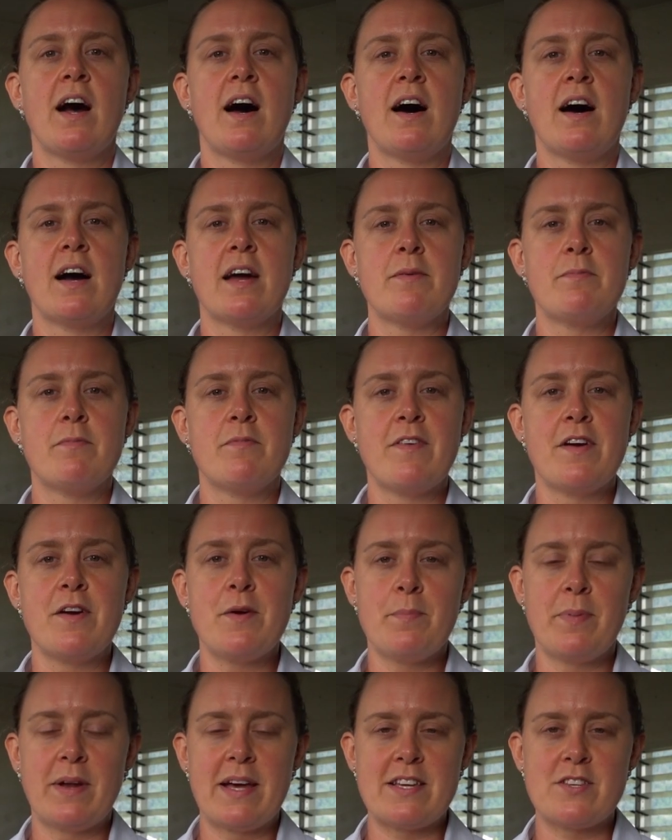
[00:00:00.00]
I'm very
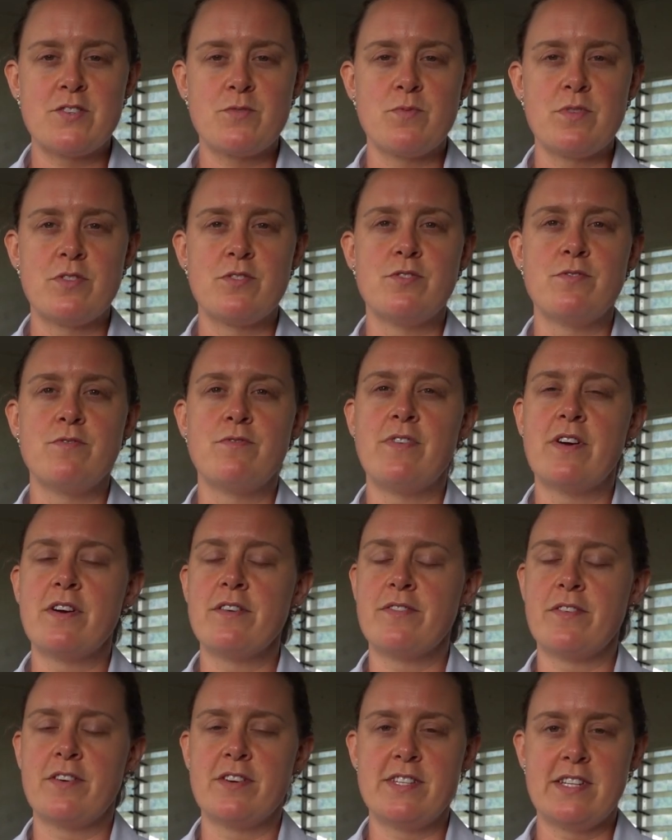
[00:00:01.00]
blessed with 2
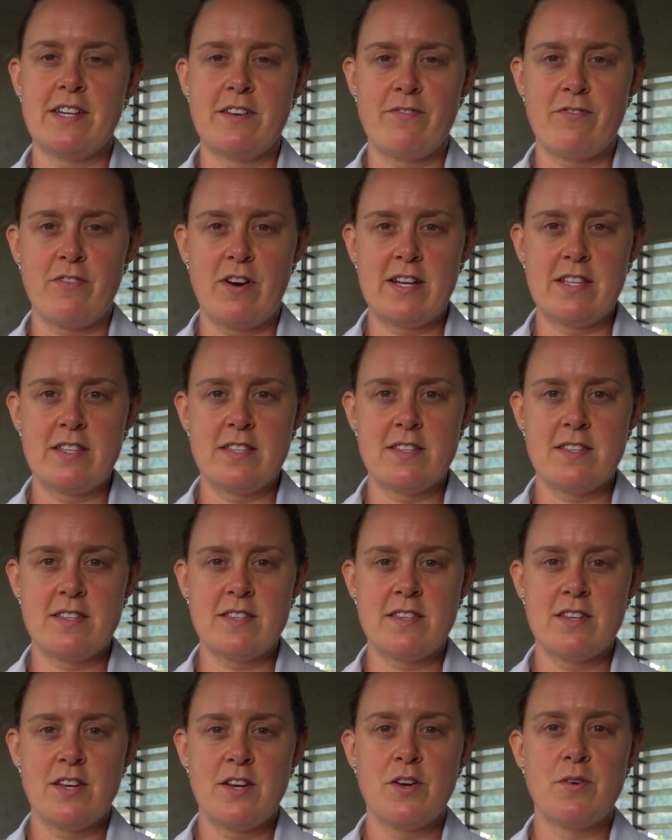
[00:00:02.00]
very, very dear
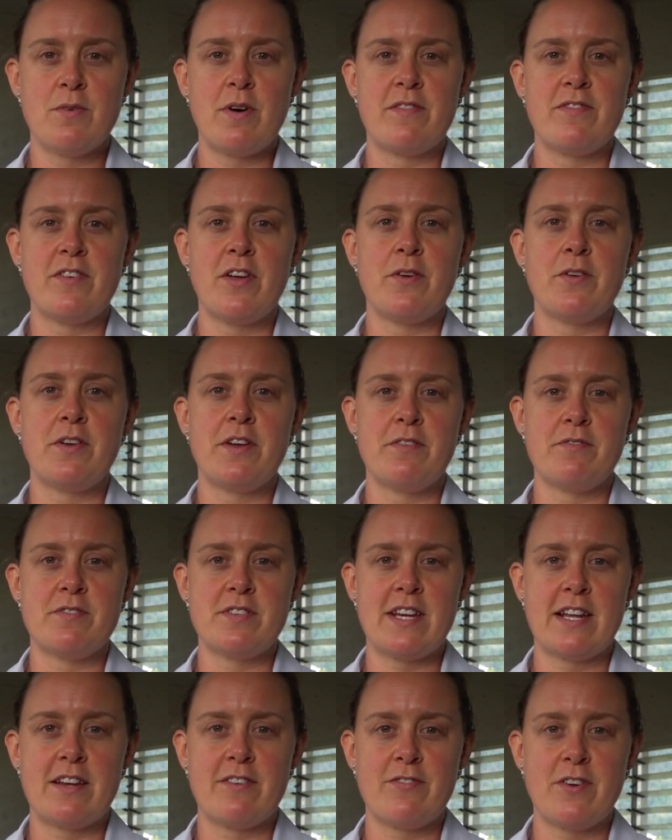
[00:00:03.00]
friends who I've known here in
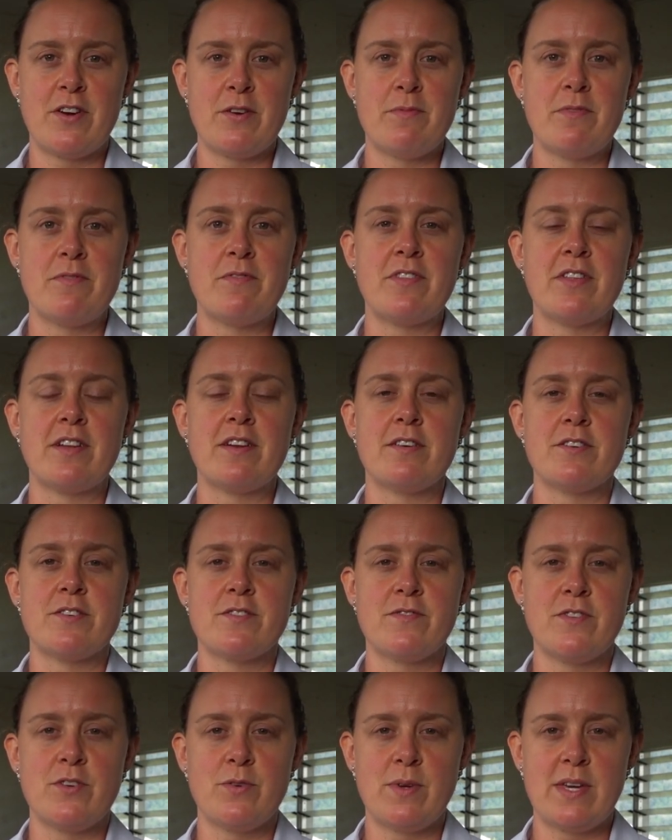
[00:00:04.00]
Telefomin for the
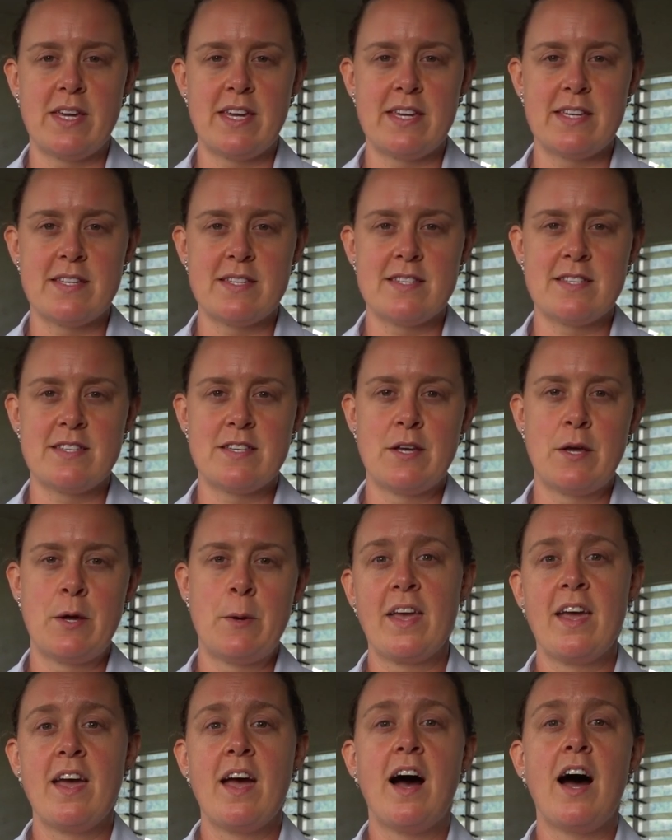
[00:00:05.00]
last few years.
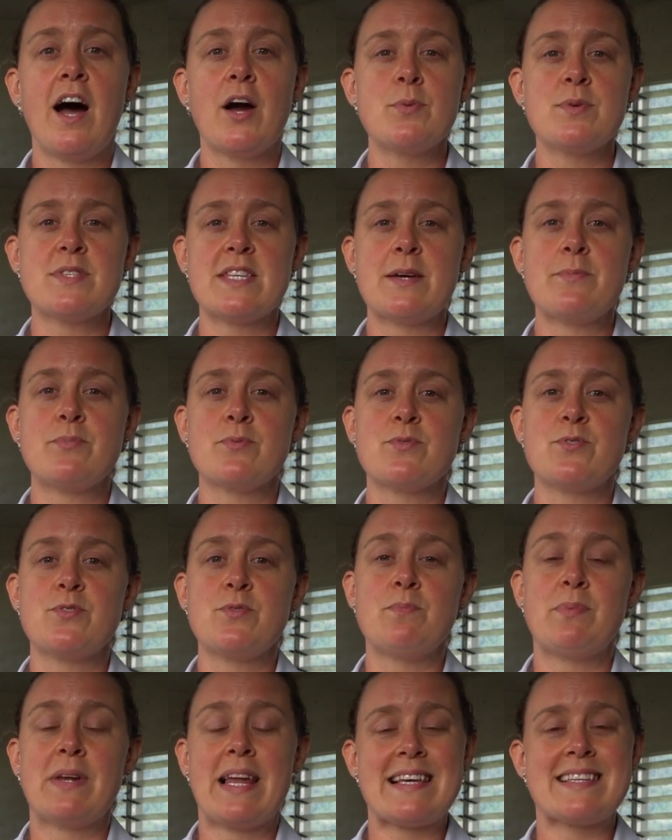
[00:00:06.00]
I was able
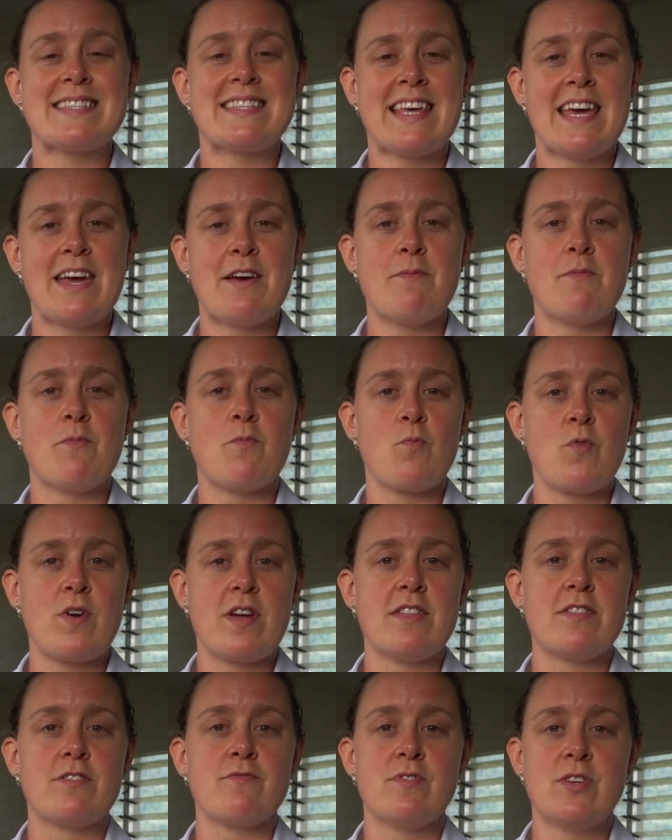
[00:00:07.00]
to bless them
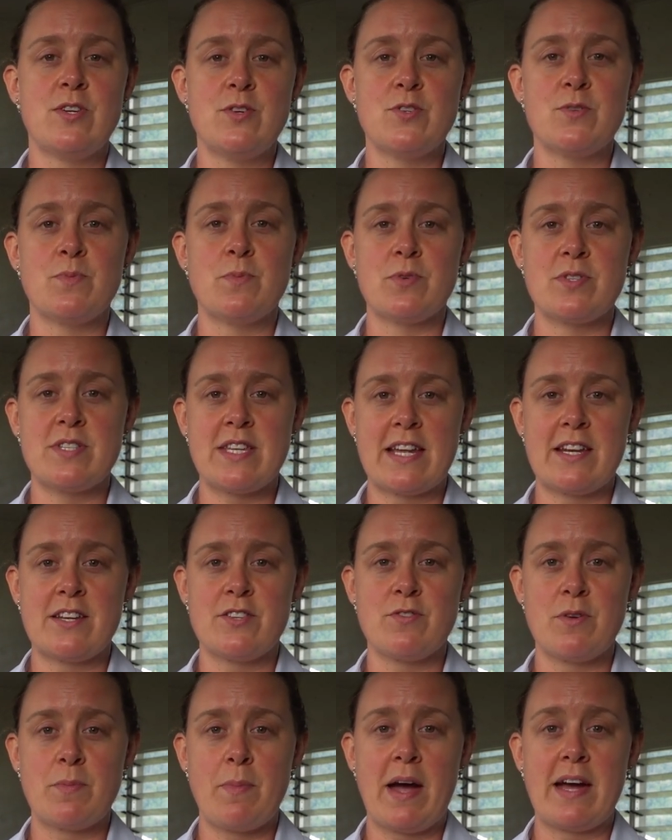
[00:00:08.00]
with reusable
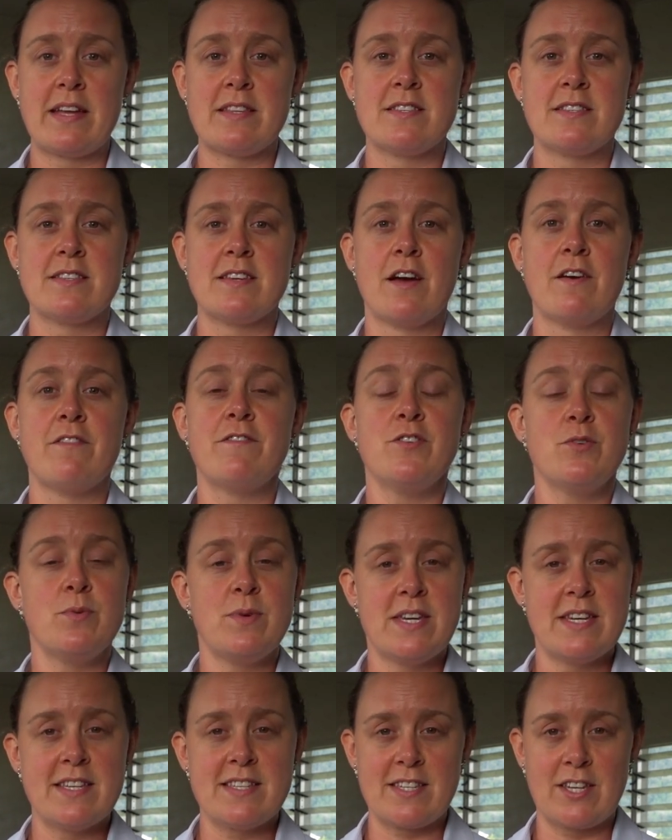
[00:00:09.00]
sanitary pads a few
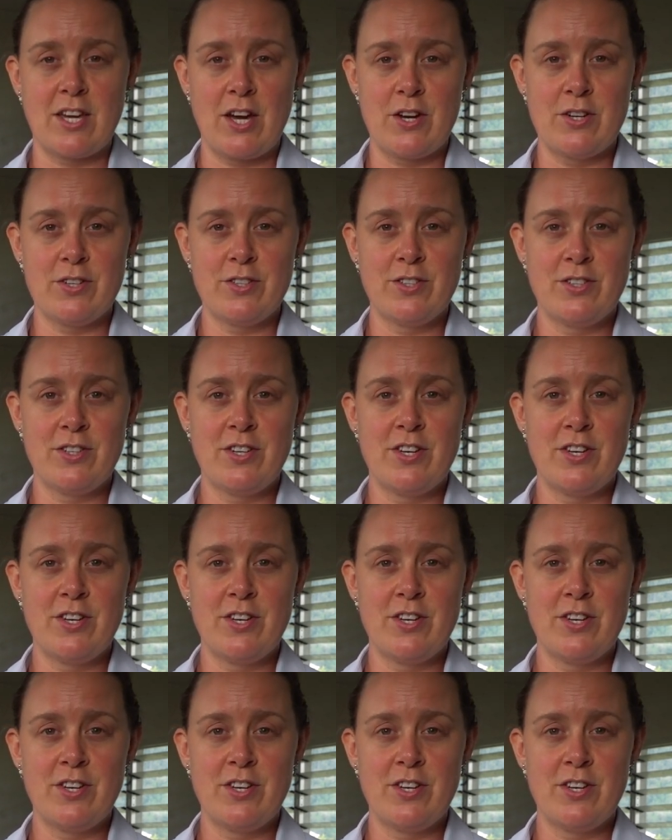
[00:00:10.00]
years ago,